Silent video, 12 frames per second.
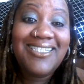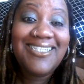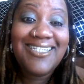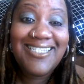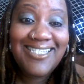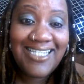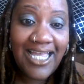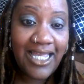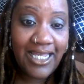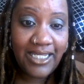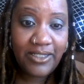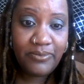to
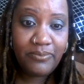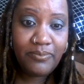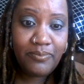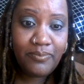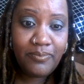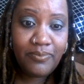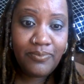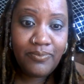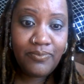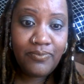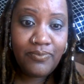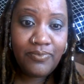say,
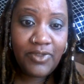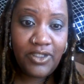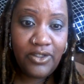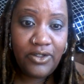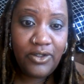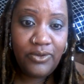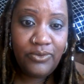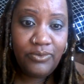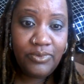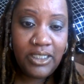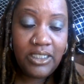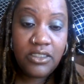you know?
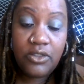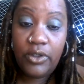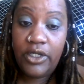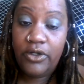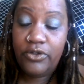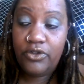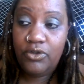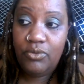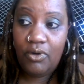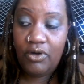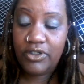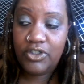So here you
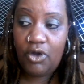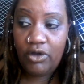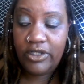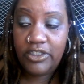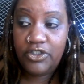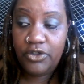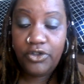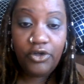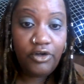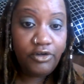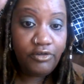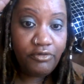are talking to
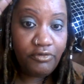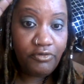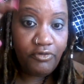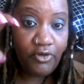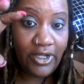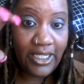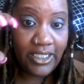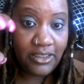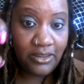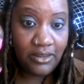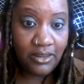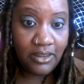your friend.